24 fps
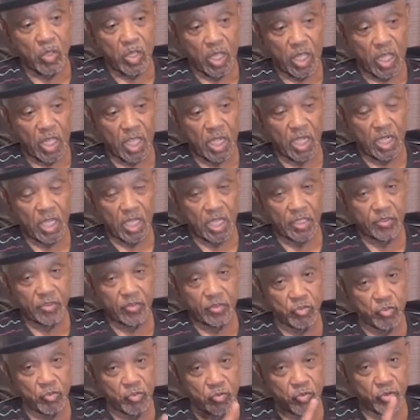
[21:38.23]
Ain't nothing
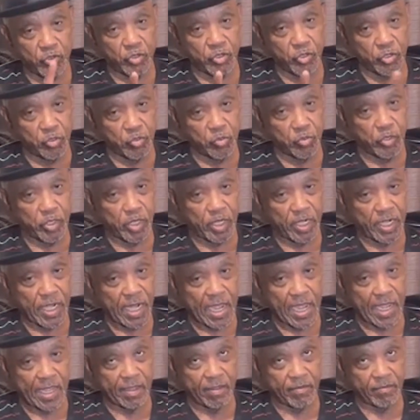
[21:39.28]
you can do with a
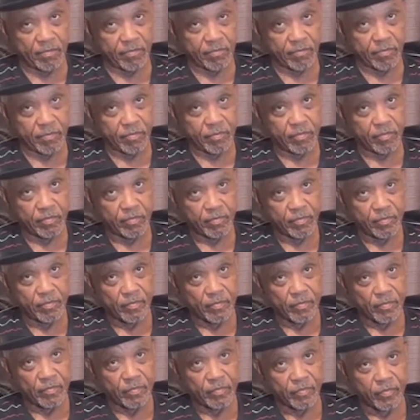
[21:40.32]
knife
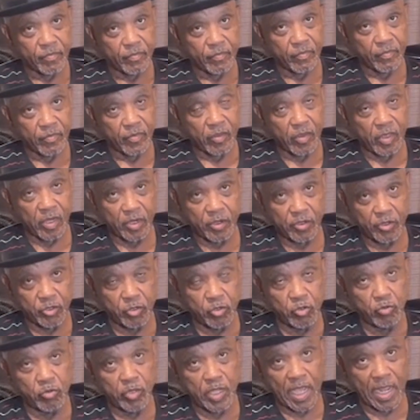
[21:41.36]
than a
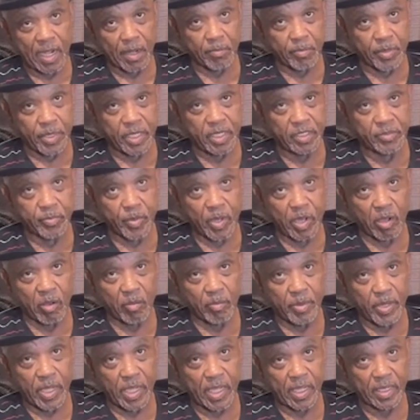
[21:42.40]
dude got a baseball
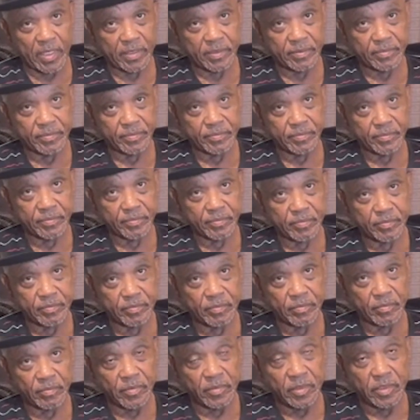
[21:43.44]
bat.
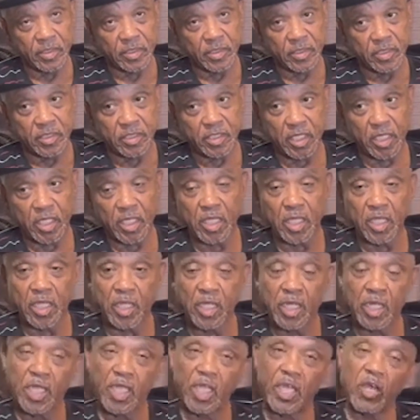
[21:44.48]
See,
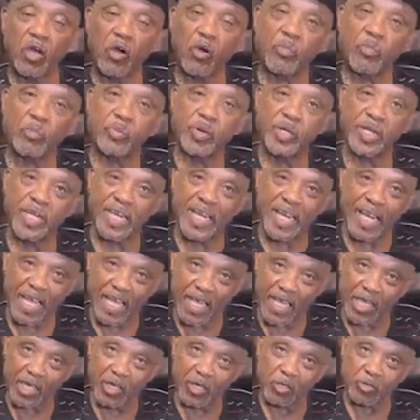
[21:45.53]
he gonna put
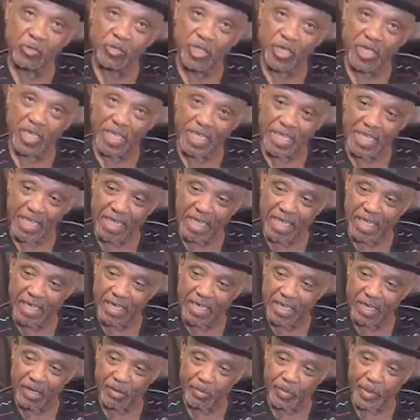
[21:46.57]
nails in the end
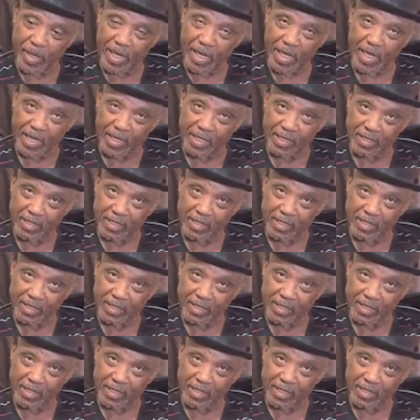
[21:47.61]
of the bat.